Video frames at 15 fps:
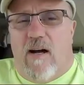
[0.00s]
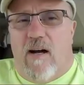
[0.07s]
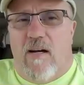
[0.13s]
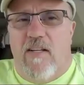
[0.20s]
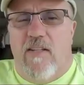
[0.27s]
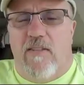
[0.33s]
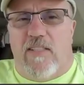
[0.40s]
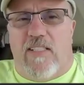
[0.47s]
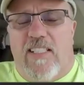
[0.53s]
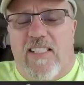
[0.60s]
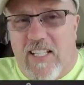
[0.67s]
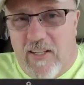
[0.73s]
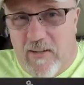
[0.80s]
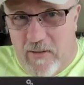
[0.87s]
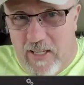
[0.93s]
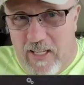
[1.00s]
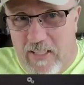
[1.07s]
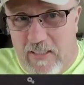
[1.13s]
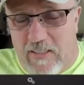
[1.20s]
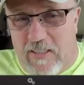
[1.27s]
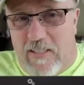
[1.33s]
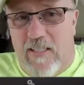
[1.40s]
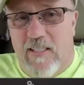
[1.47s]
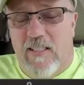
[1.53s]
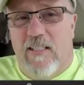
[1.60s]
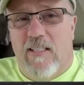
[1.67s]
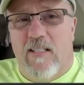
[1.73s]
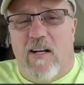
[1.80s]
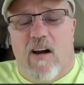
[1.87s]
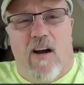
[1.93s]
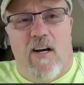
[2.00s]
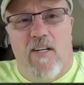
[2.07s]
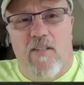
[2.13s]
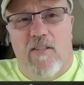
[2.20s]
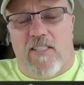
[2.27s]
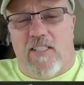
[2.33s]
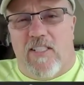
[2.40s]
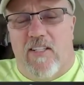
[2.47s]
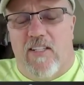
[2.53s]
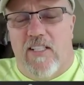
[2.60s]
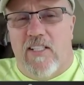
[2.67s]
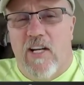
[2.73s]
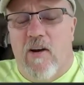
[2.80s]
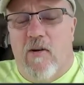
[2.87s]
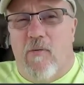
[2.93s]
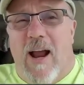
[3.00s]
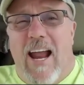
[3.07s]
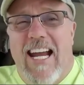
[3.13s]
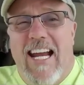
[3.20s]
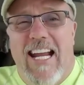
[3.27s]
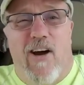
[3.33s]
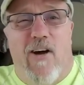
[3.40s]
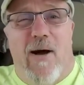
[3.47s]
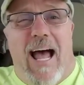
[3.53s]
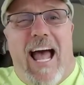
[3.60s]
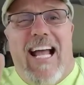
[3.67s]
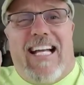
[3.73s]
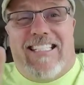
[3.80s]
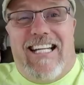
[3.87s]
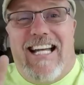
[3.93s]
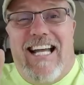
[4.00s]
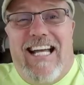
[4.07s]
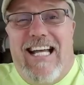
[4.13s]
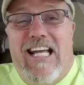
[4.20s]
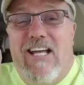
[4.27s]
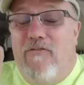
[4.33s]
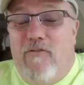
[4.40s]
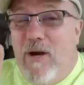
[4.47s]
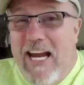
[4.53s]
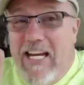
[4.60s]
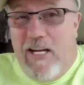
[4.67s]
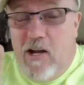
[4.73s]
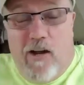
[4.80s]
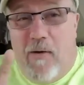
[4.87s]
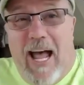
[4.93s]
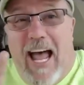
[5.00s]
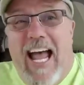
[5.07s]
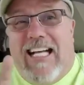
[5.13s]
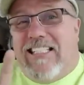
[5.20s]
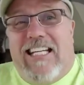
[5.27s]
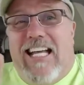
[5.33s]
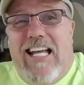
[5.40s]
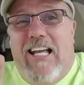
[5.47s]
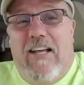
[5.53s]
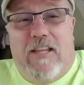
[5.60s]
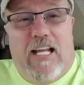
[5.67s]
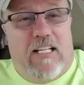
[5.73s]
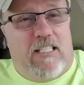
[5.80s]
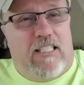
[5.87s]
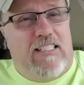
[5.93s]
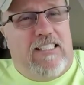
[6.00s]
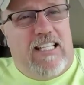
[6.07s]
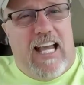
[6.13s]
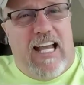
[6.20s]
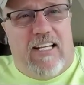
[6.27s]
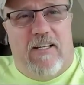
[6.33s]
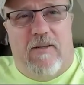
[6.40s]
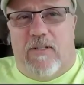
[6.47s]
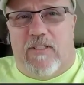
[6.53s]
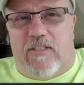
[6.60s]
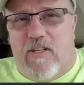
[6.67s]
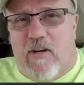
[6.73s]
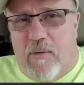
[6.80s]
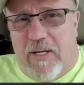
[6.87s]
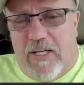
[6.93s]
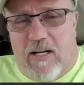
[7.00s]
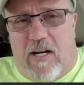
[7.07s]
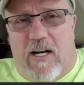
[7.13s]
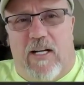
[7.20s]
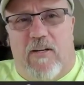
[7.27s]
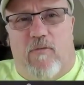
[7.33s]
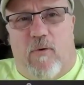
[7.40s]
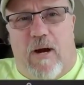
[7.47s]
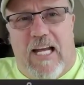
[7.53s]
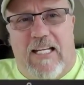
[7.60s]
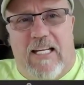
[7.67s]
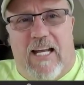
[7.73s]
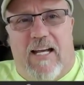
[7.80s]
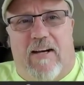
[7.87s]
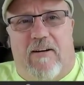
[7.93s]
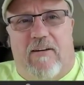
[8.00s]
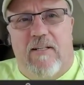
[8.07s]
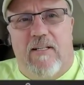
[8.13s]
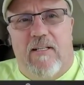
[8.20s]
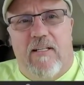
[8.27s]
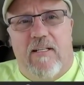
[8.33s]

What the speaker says: Are you serious? Are you serious? Radioactive! Radioactive! That's exactly what's going on right now.